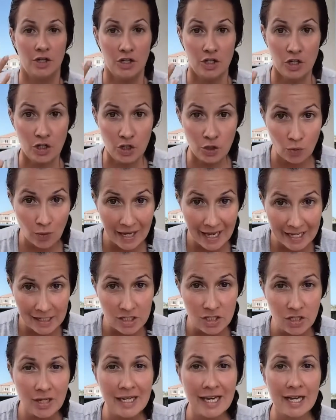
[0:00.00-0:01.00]
you
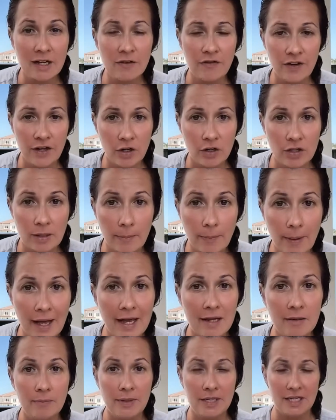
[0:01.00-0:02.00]
get to kick fear in the
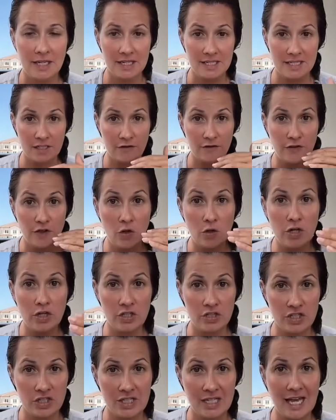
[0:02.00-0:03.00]
butt because if you
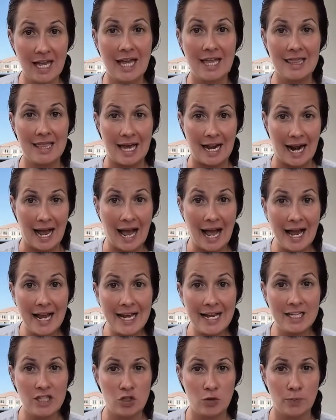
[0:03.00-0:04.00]
understand that
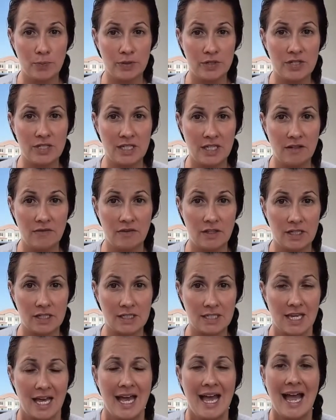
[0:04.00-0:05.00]
I get to perceive
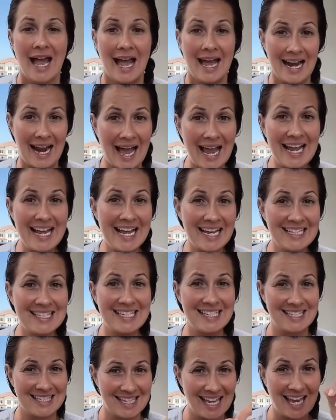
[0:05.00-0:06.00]
this and I get
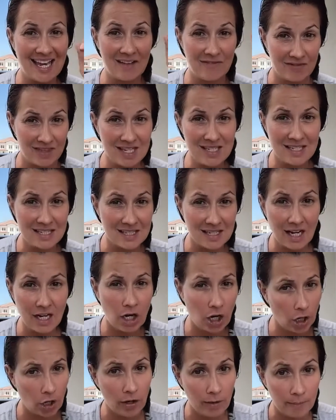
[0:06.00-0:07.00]
to say if this is
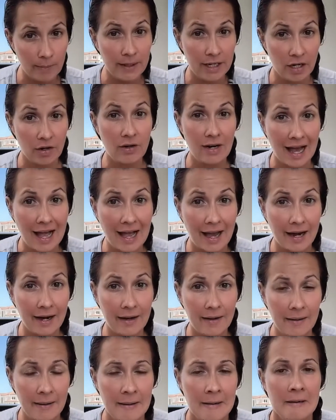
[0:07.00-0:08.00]
gonna hurt me or not,
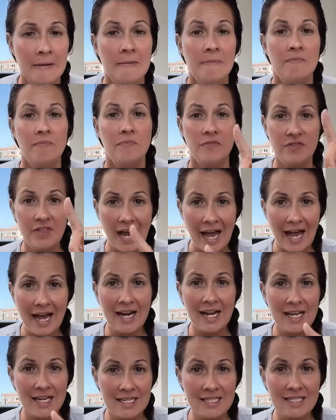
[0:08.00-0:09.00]

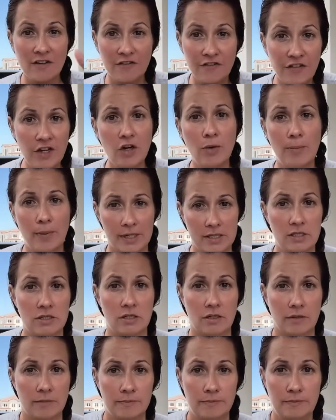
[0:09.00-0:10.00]
that is a fear
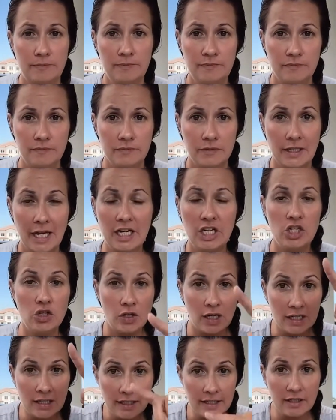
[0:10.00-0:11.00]
buster. Like
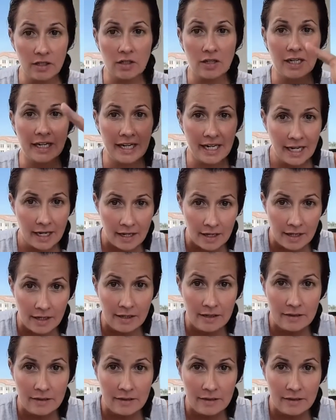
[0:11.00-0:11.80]
you can literally